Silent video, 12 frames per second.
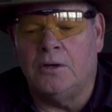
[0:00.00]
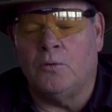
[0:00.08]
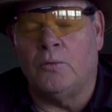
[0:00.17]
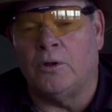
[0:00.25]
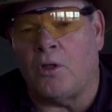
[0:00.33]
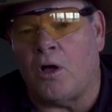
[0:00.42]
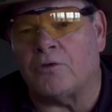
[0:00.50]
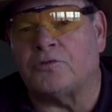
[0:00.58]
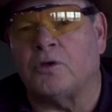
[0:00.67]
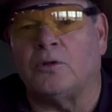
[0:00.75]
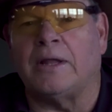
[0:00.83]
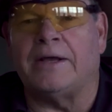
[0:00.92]
We'll
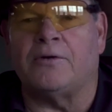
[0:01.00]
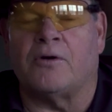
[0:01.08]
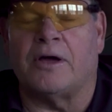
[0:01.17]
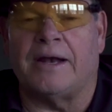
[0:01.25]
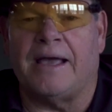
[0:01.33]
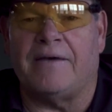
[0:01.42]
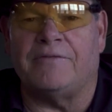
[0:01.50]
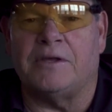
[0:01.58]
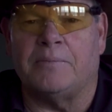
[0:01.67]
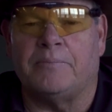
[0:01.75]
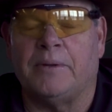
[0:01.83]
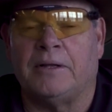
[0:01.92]
also later on have the
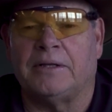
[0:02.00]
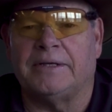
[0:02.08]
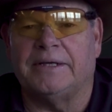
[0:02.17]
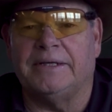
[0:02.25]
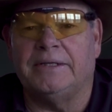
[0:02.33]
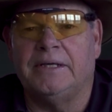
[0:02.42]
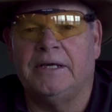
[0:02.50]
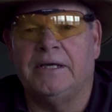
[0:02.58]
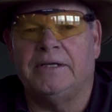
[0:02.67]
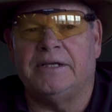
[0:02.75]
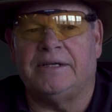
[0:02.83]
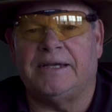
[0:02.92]
ability
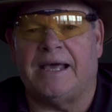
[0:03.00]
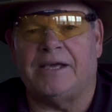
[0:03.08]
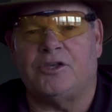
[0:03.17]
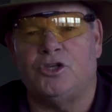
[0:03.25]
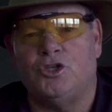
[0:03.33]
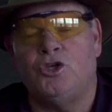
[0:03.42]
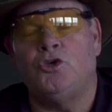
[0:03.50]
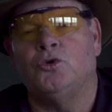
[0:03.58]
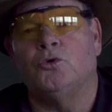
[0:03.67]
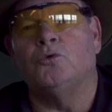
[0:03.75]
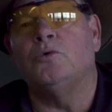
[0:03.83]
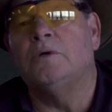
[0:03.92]
to take
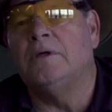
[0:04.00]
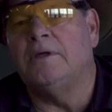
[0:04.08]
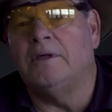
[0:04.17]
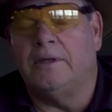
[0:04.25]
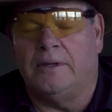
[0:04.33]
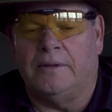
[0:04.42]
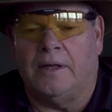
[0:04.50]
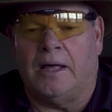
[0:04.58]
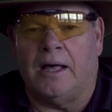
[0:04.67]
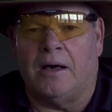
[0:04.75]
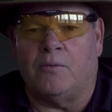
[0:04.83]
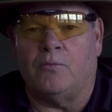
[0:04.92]
you
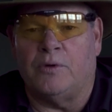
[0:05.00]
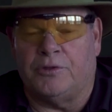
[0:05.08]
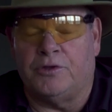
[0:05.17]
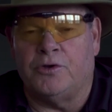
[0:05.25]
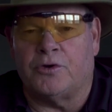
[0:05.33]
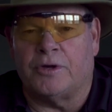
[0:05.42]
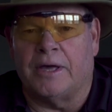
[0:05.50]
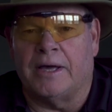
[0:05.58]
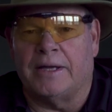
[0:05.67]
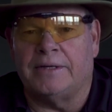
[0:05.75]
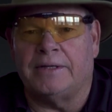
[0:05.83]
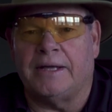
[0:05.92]
with your
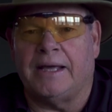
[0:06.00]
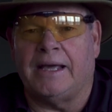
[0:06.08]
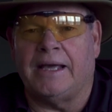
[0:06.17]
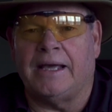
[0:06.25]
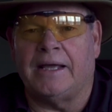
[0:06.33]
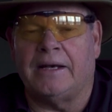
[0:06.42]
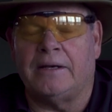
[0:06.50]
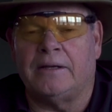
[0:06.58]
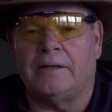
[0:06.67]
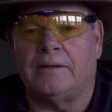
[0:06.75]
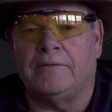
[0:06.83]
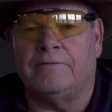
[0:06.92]
gun and
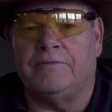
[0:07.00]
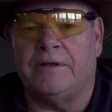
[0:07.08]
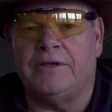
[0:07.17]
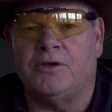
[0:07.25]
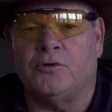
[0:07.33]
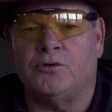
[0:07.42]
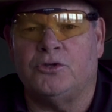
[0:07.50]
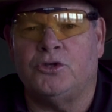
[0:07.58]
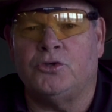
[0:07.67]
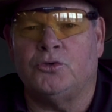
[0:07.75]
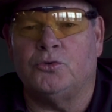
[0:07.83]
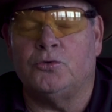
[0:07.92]
video
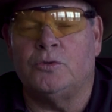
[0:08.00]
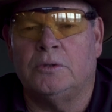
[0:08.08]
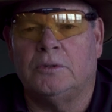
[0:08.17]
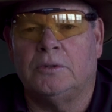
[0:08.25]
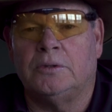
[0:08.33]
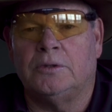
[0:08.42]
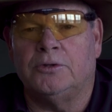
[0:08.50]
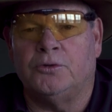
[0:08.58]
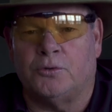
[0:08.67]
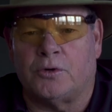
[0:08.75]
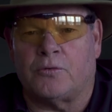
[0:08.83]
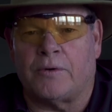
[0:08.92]
you
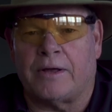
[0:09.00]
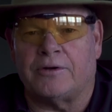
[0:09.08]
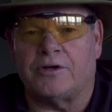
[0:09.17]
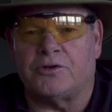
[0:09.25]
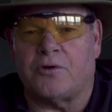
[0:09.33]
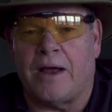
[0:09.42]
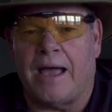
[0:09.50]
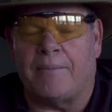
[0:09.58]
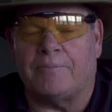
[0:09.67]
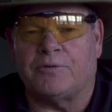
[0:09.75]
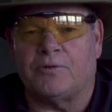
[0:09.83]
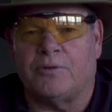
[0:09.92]
doing a round of
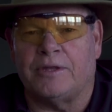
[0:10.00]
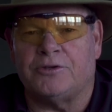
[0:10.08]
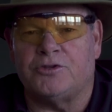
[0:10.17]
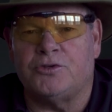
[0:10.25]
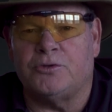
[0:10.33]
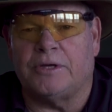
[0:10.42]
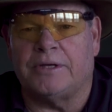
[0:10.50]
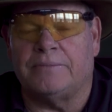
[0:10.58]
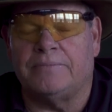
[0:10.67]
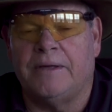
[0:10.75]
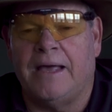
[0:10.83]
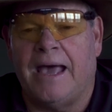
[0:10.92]
trap so that you
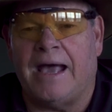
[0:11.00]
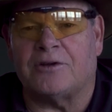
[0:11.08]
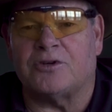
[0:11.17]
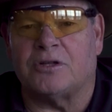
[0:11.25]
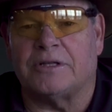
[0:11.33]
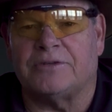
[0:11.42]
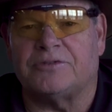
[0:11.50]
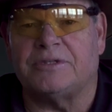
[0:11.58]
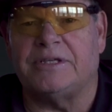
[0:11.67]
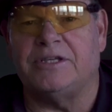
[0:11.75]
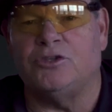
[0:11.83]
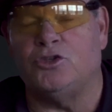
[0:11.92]
can actually
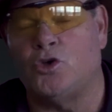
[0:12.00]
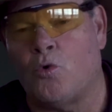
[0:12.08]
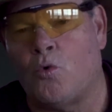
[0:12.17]
see